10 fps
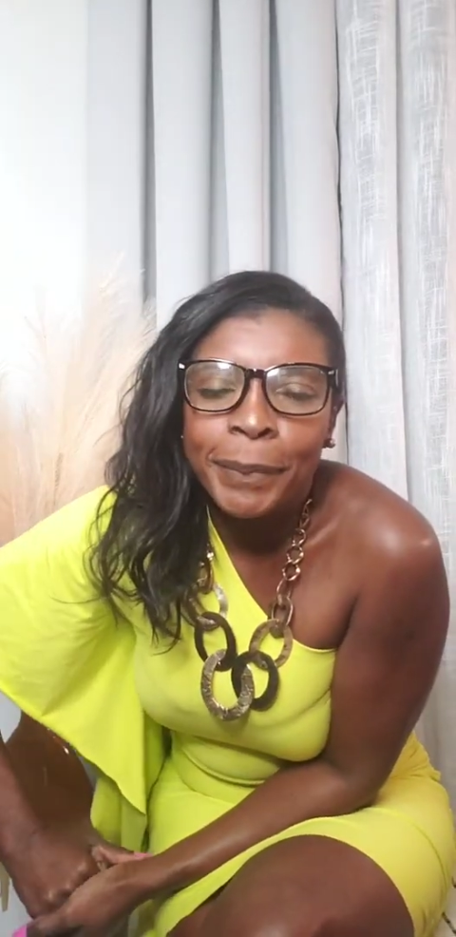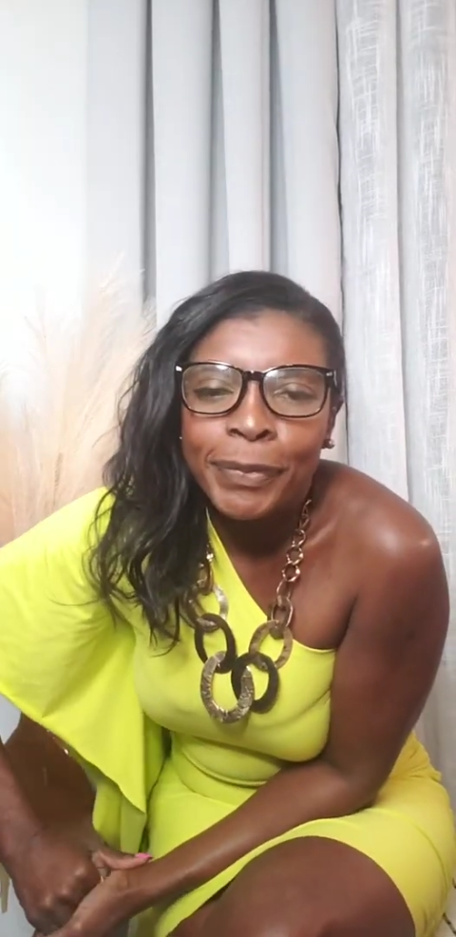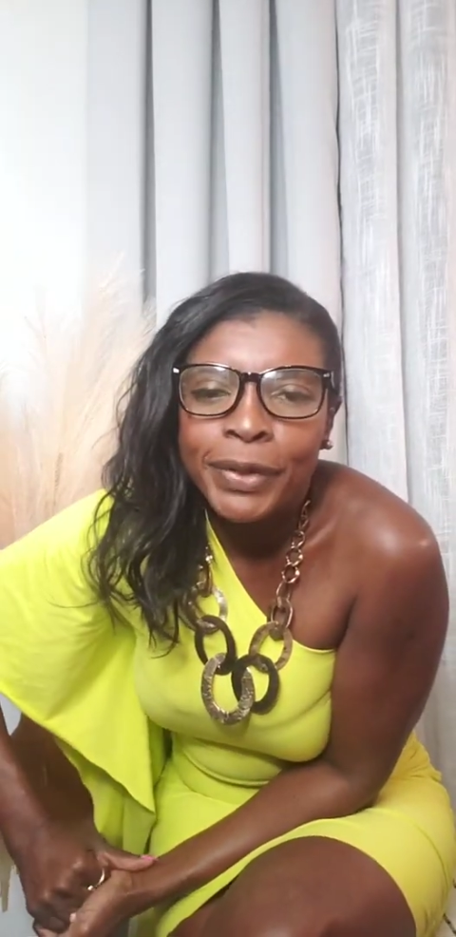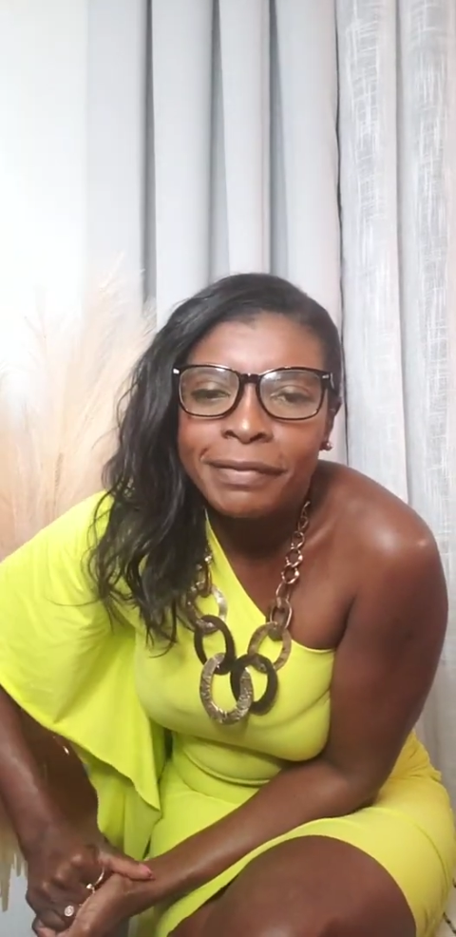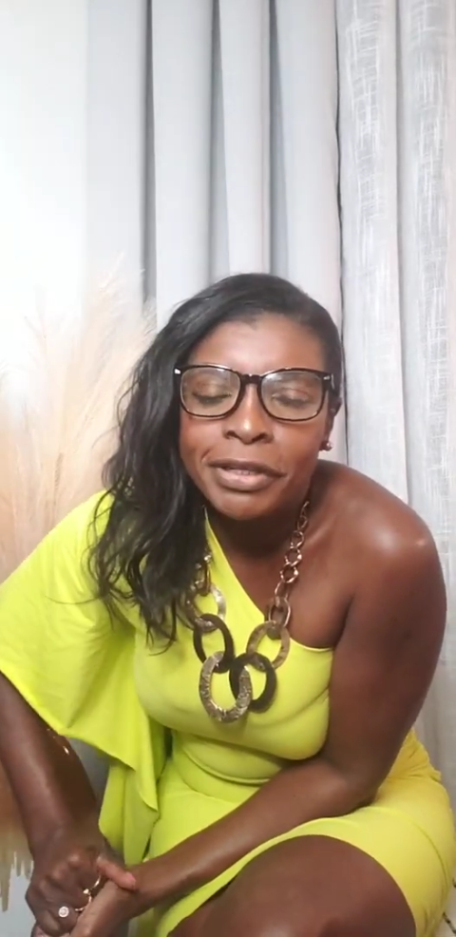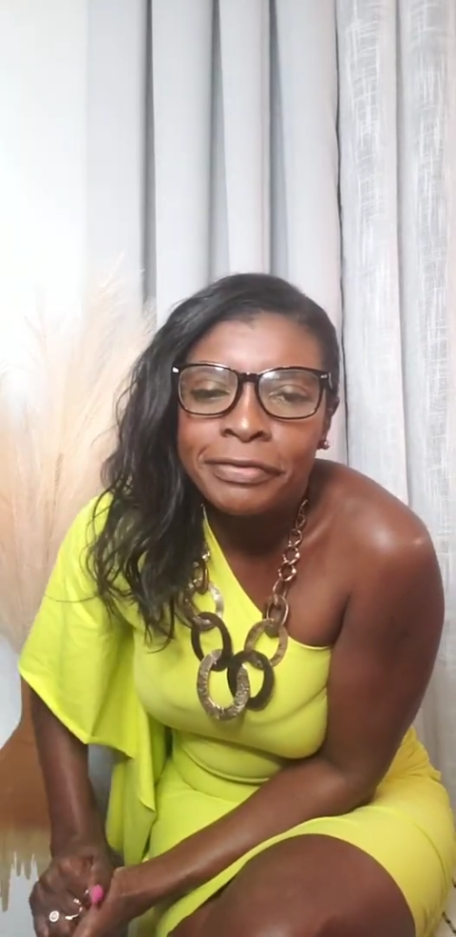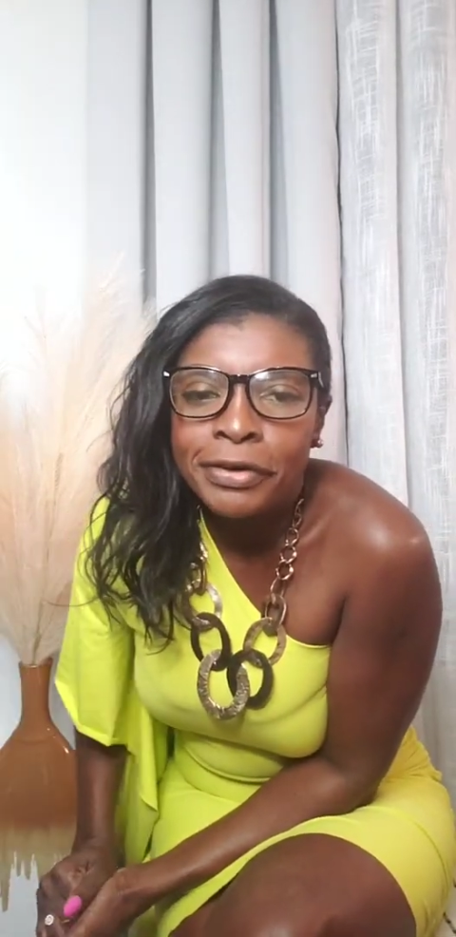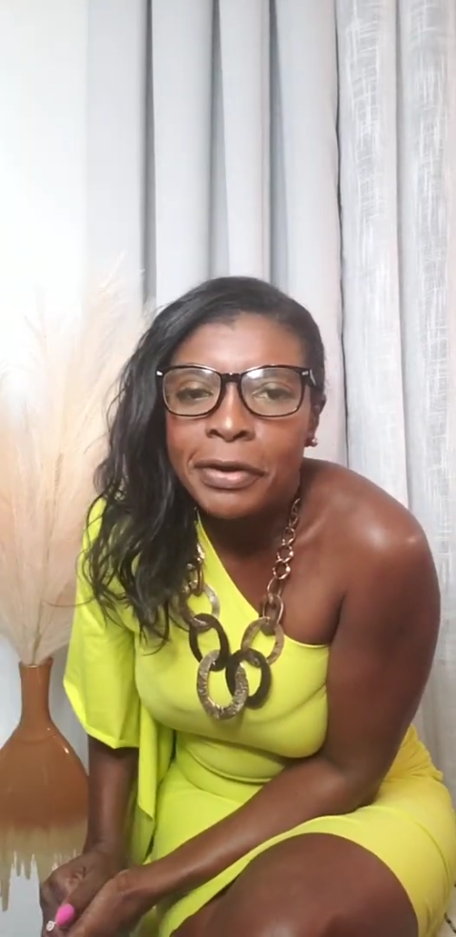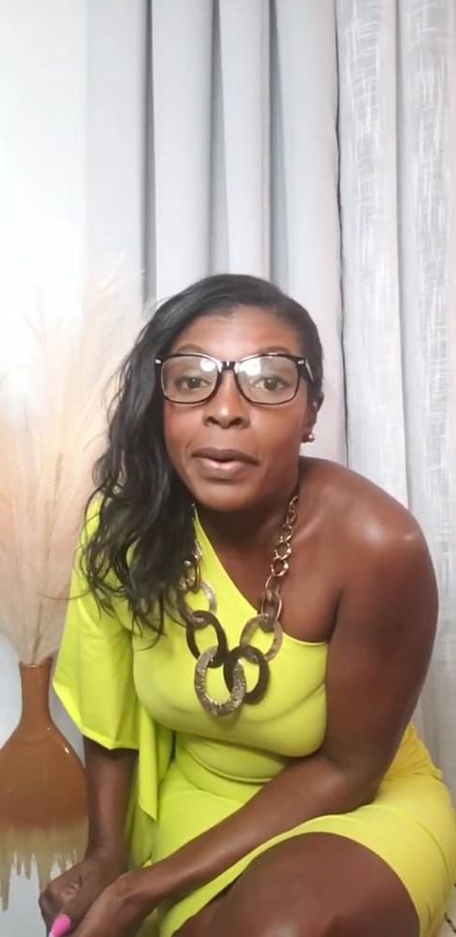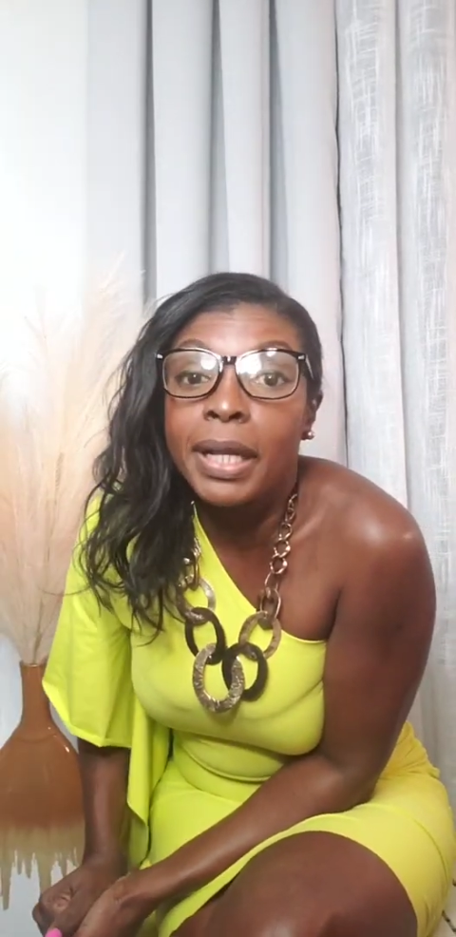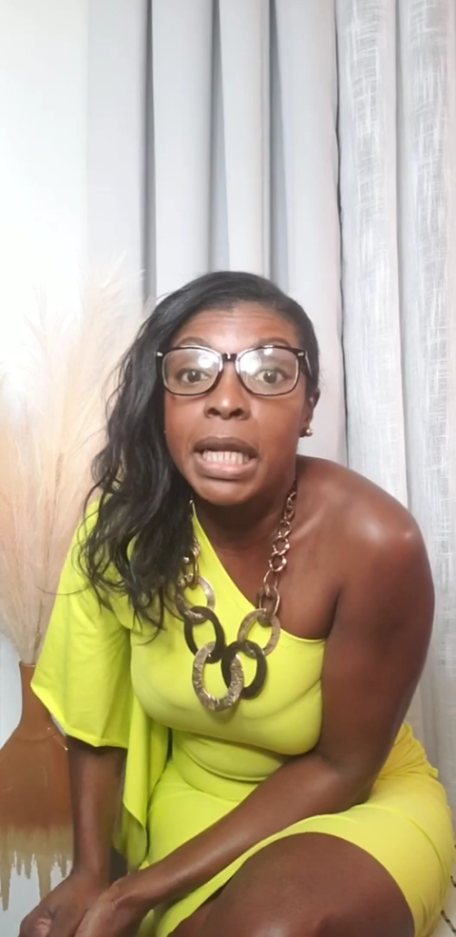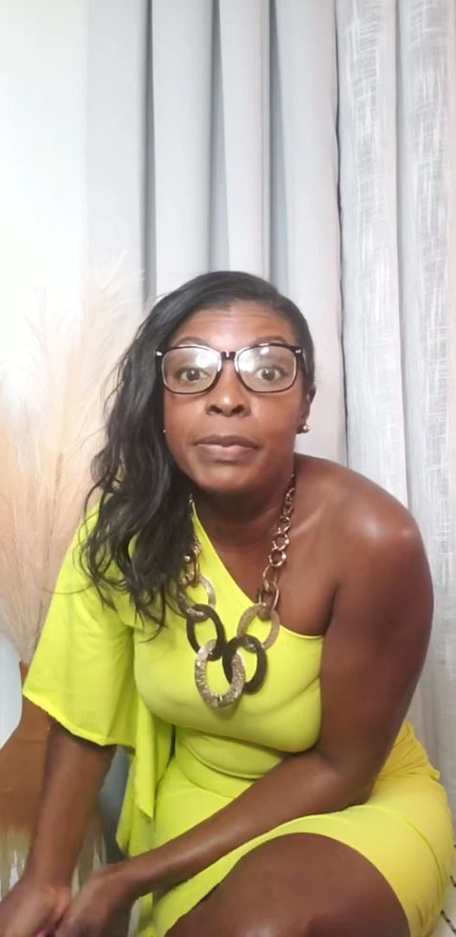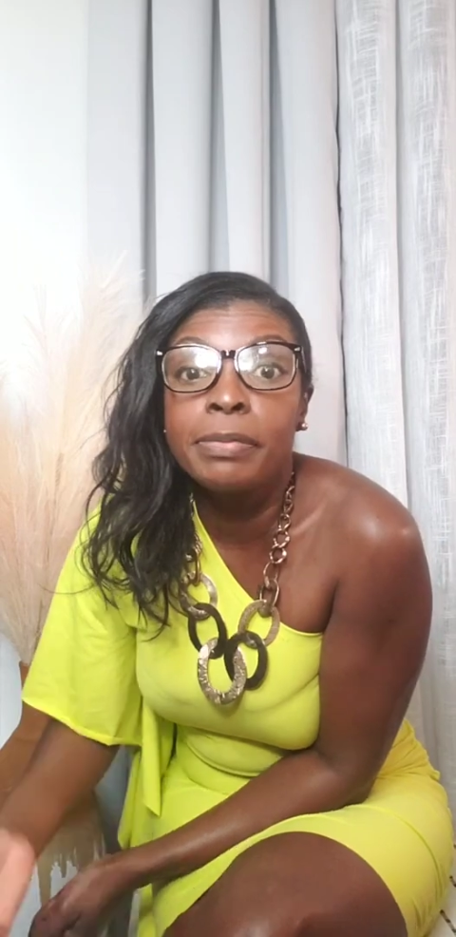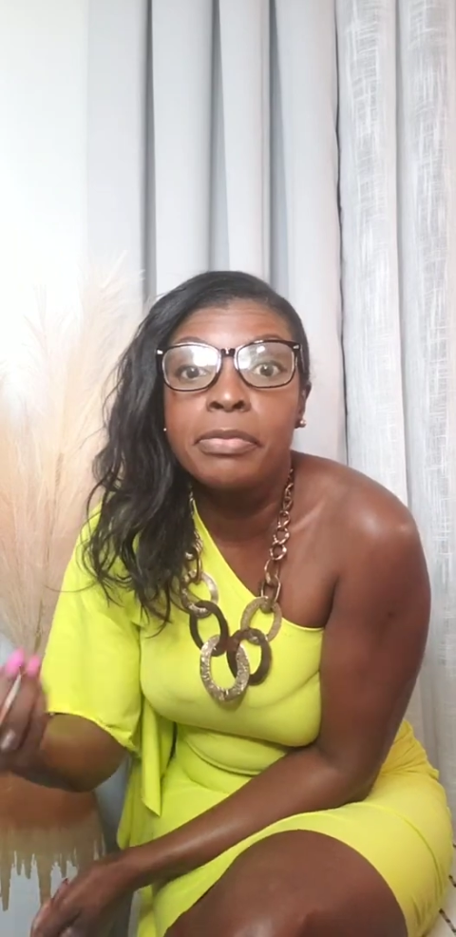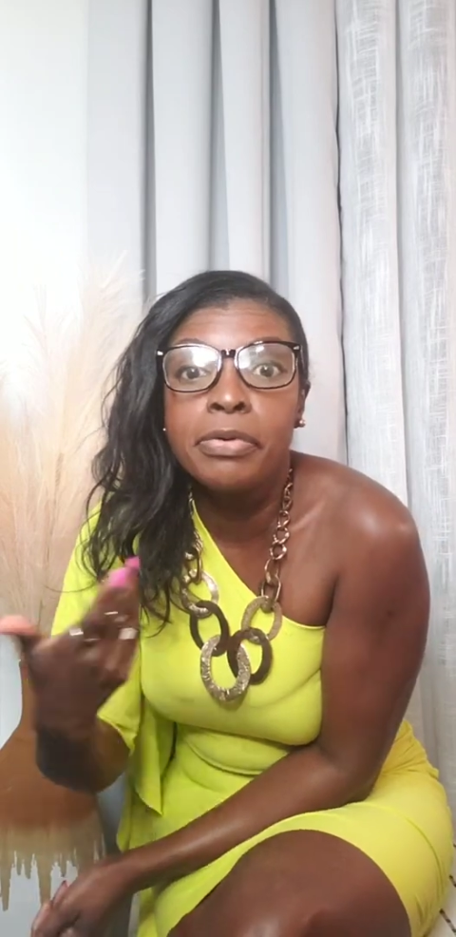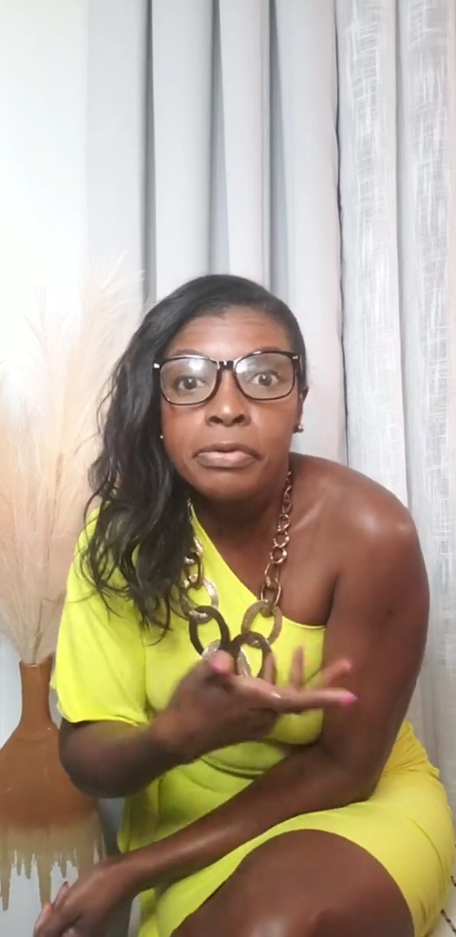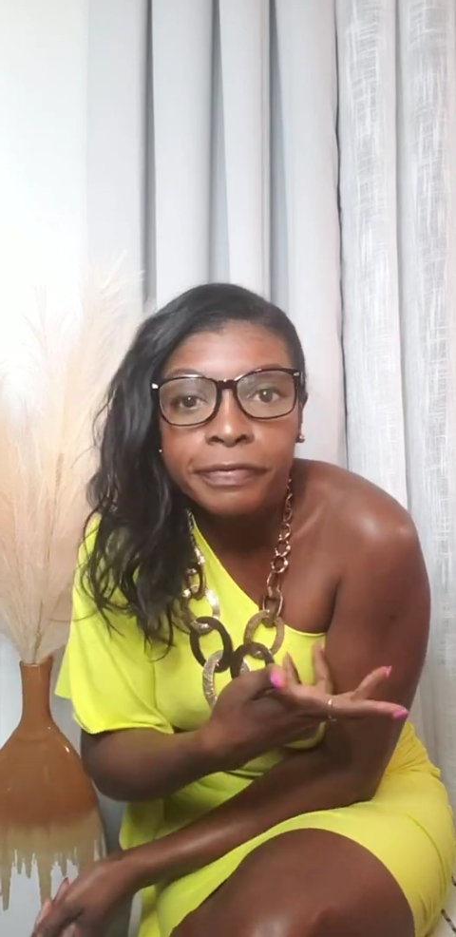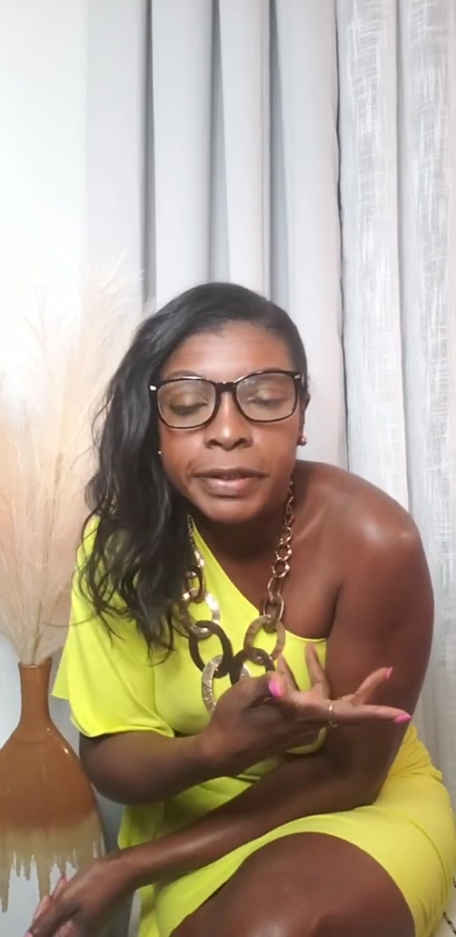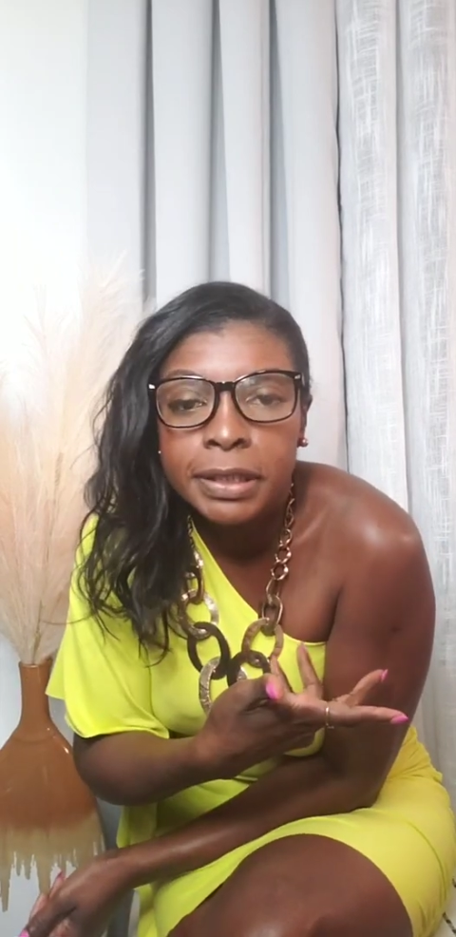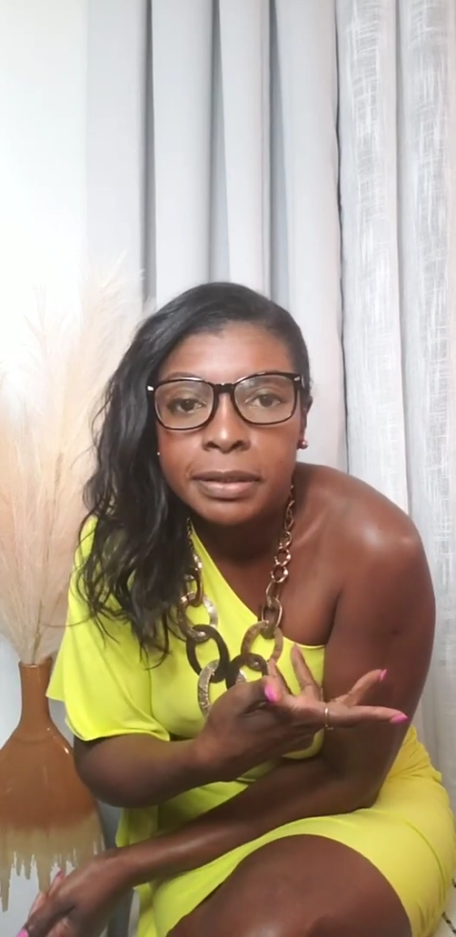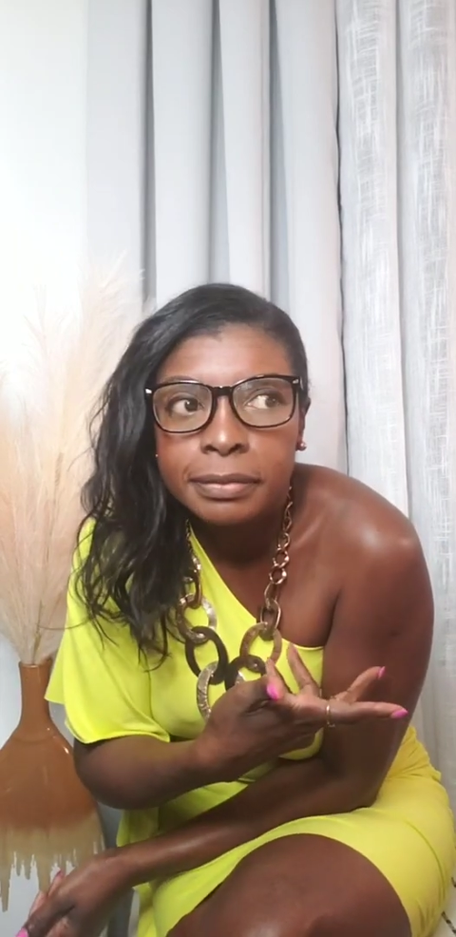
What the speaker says: We lived there for a while, and then we moved